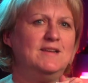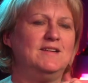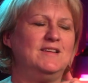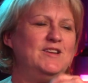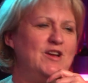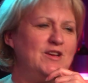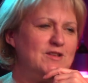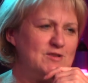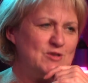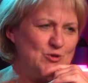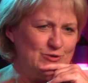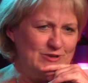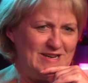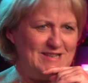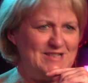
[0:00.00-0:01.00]
You're the
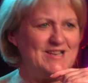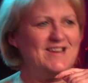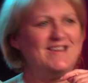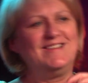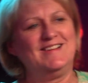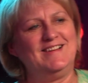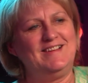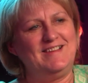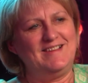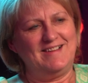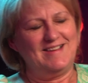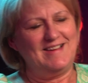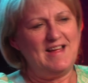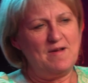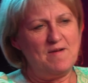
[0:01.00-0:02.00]
school teacher.
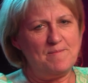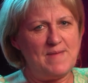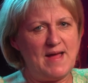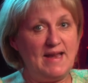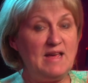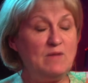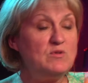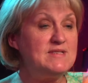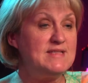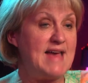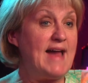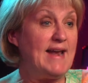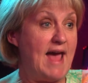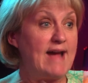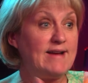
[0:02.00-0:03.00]
And he was
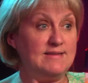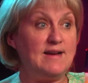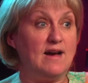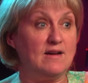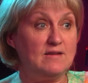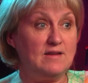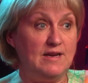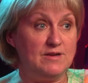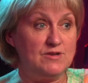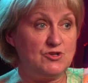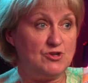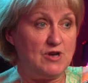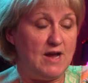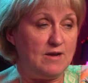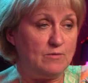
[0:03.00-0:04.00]
that actor in
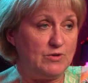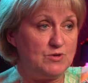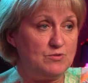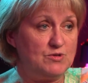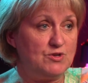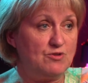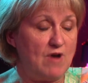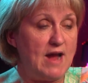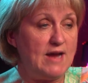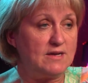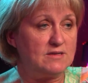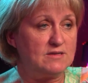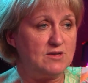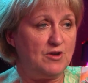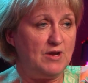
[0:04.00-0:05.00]
Australia, which was great.
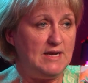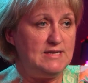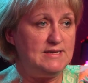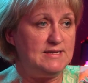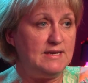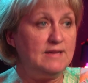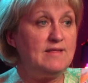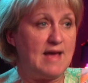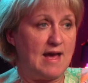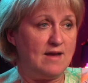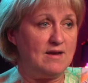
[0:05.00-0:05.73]
So he did that.